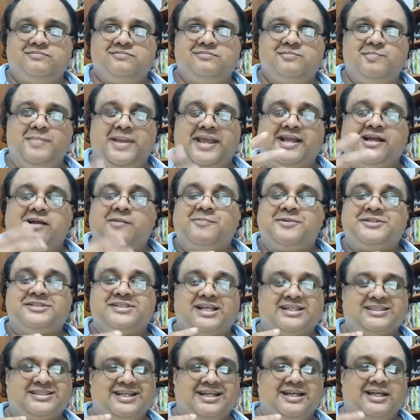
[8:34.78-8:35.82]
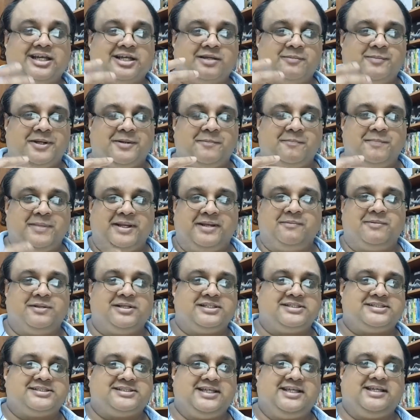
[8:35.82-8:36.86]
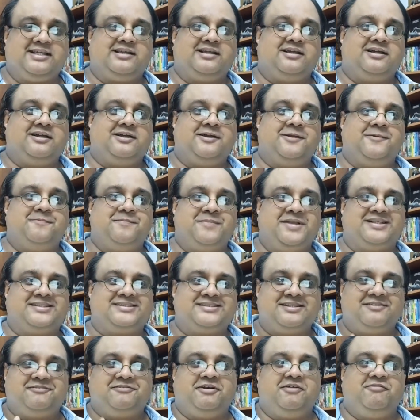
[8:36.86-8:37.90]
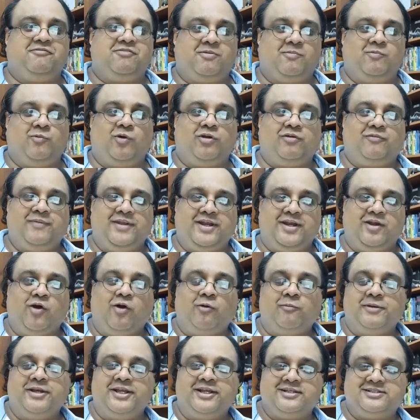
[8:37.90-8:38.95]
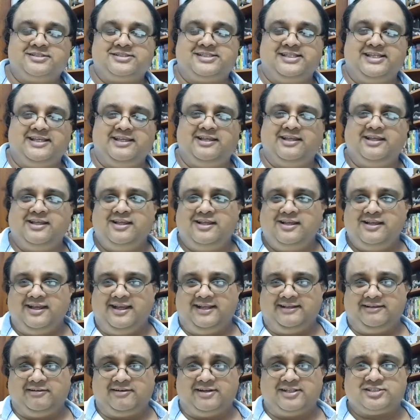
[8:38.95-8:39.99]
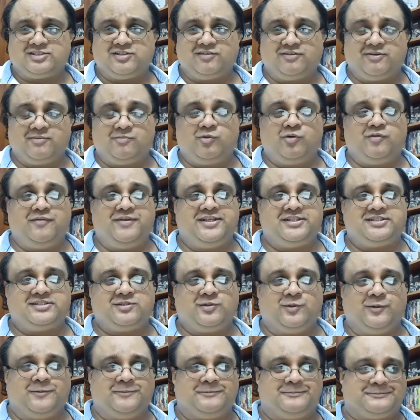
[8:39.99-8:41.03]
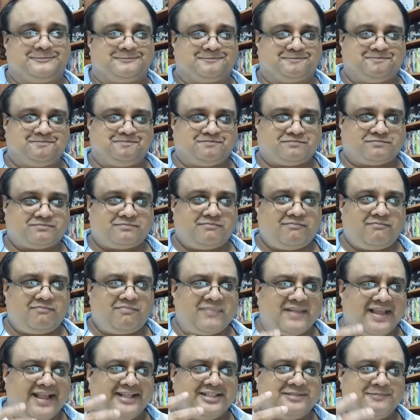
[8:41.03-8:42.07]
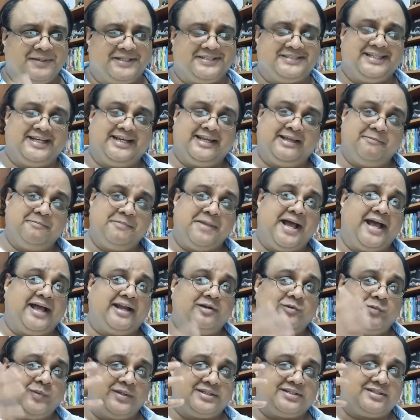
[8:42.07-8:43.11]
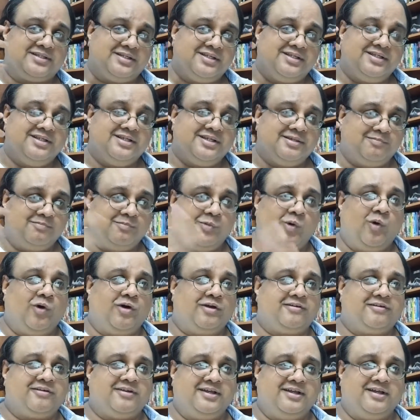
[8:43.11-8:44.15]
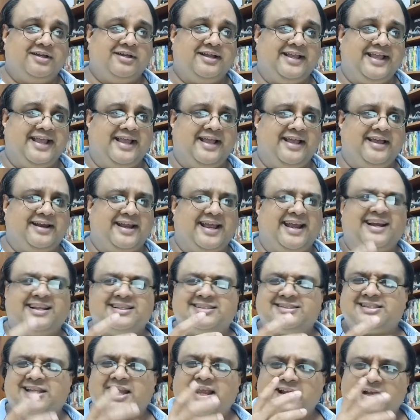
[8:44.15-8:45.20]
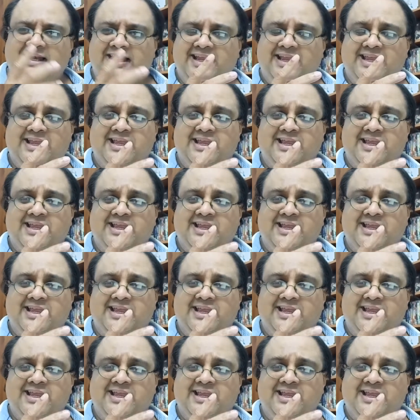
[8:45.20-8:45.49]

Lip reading: makeup is actually a little bit minimalistic. It's different from what we normally see in the rest of the movie. So it's basically a man with more hair and a slightly,